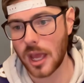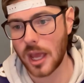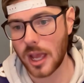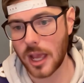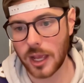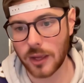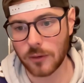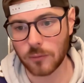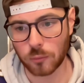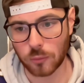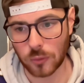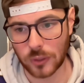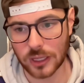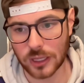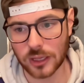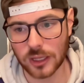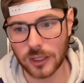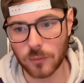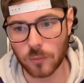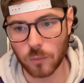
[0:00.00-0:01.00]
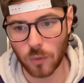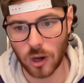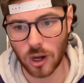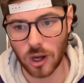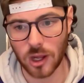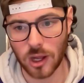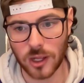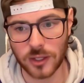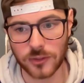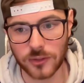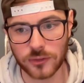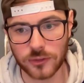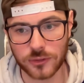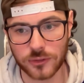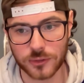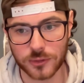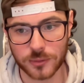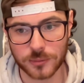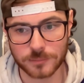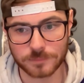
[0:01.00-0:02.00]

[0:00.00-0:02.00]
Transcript: It really was.